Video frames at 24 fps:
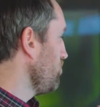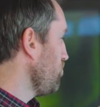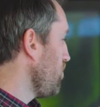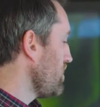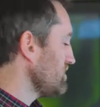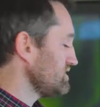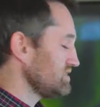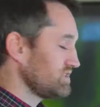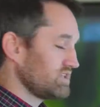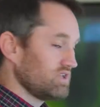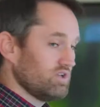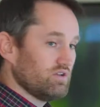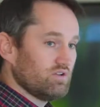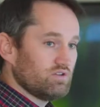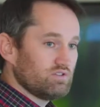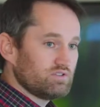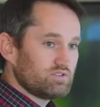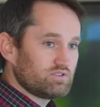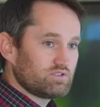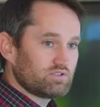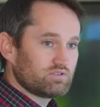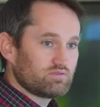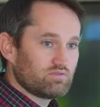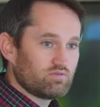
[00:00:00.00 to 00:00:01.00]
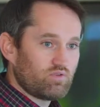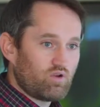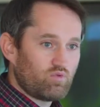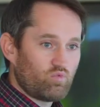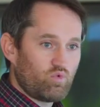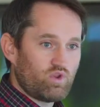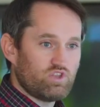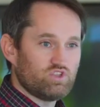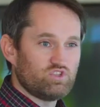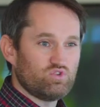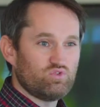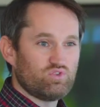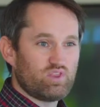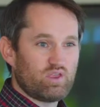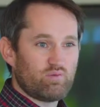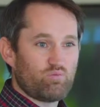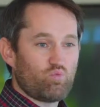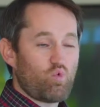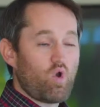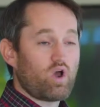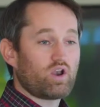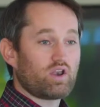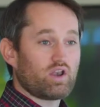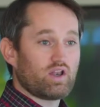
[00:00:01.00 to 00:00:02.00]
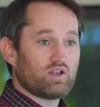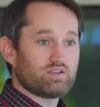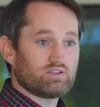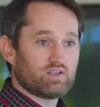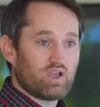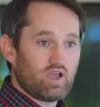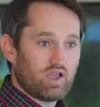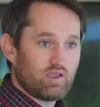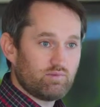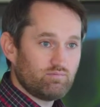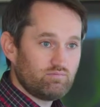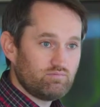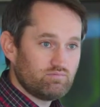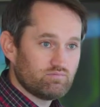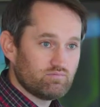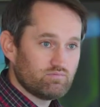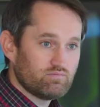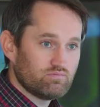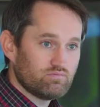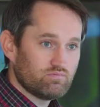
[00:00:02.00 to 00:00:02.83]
what skills, we do them one at a time